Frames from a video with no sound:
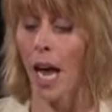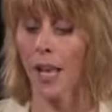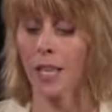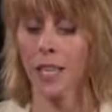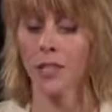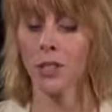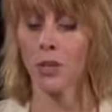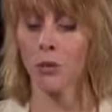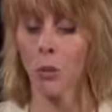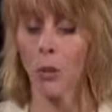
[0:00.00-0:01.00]
at least
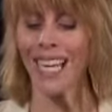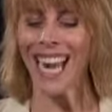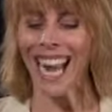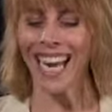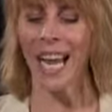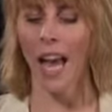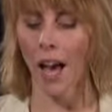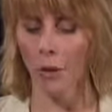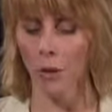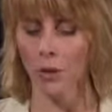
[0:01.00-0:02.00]
48
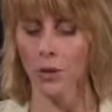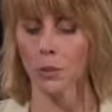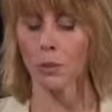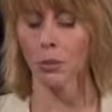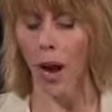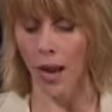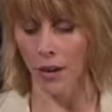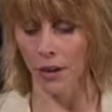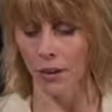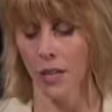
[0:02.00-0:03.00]
hours
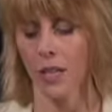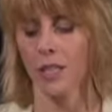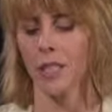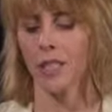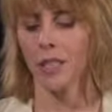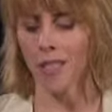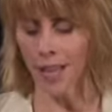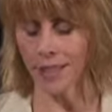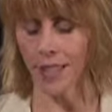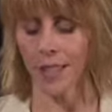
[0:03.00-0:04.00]
prior to
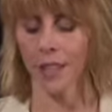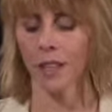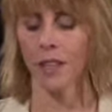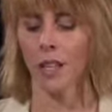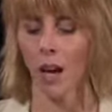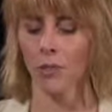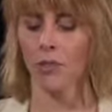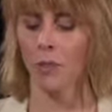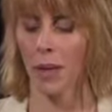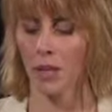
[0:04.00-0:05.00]
sending the
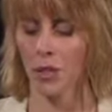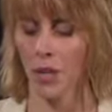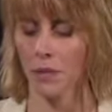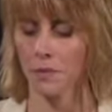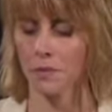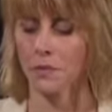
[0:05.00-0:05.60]
confirmation.